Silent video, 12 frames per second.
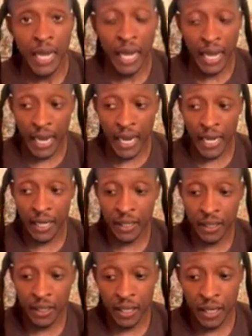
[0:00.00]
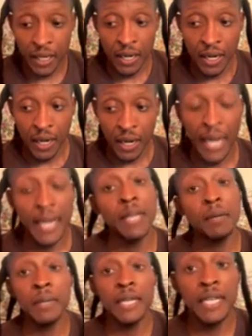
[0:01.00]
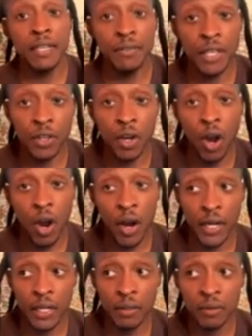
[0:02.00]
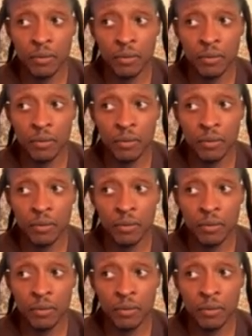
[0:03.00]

And I didn't believe that the art